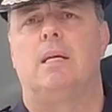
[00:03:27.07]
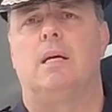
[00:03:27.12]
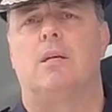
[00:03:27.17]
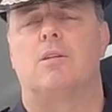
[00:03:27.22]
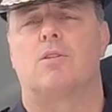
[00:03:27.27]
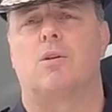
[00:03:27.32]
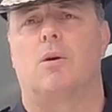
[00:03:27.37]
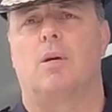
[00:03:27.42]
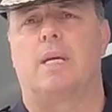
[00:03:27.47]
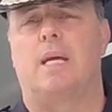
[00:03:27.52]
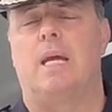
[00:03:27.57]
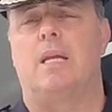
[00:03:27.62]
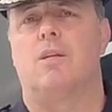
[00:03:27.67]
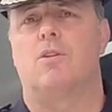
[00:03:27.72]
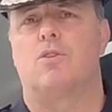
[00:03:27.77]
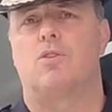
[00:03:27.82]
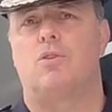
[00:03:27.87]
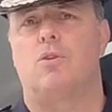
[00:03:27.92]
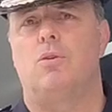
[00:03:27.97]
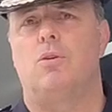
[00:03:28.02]
So again, a
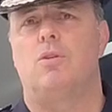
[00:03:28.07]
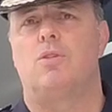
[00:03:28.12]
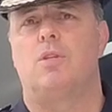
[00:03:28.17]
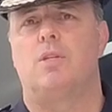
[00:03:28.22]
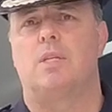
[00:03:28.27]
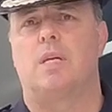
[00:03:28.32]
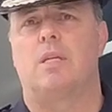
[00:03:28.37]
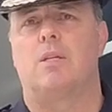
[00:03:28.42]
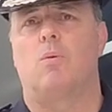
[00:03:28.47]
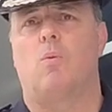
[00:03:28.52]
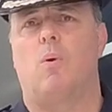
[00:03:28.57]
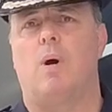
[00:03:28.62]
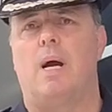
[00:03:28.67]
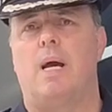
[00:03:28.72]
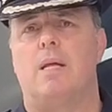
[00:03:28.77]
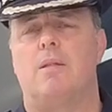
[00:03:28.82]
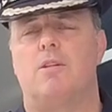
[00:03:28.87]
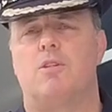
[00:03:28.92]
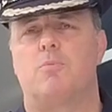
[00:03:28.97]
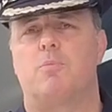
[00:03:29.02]
search is
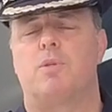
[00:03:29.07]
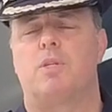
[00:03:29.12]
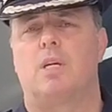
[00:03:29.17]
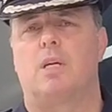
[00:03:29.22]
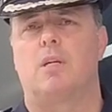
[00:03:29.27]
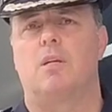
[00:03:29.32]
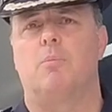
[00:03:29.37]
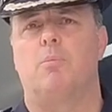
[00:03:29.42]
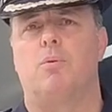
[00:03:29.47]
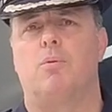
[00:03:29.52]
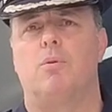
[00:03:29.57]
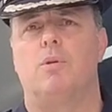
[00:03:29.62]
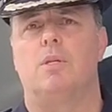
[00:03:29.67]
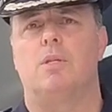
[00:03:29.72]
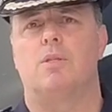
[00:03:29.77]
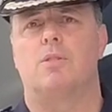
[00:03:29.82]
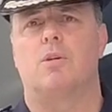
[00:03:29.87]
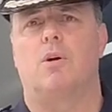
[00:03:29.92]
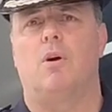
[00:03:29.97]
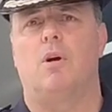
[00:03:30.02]
underway at this particular point
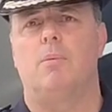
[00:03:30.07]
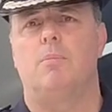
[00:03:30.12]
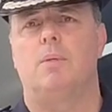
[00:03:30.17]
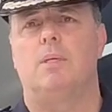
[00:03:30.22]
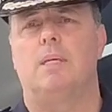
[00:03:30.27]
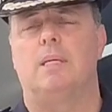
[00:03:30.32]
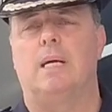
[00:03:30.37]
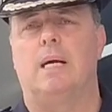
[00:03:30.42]
in time.